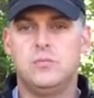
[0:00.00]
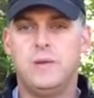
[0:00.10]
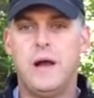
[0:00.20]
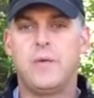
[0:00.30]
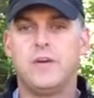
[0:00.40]

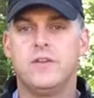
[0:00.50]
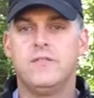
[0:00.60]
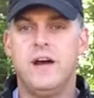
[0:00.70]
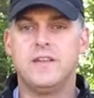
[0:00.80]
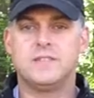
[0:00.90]
power your
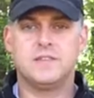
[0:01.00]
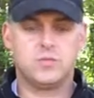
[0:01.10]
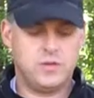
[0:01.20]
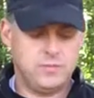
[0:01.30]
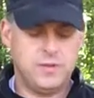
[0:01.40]
devices,
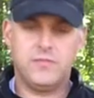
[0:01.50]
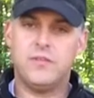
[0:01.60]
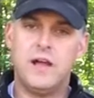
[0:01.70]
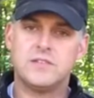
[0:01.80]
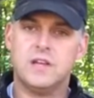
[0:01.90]
whether it be a
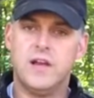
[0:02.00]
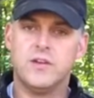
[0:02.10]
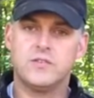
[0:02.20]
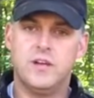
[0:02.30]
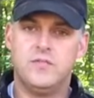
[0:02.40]
flashlight,
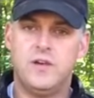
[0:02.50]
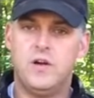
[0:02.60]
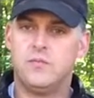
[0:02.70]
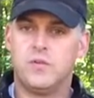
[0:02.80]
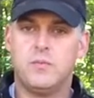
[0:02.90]
your cell
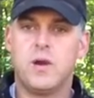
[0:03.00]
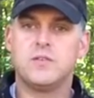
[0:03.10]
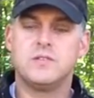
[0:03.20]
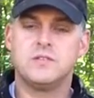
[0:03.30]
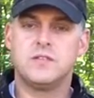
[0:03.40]
phone for
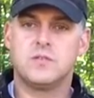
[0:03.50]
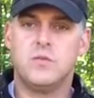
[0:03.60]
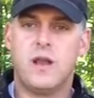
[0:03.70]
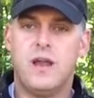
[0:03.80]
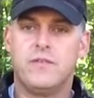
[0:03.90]
emergencies or
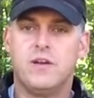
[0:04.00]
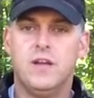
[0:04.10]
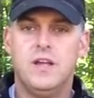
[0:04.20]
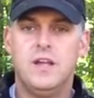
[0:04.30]
whatever,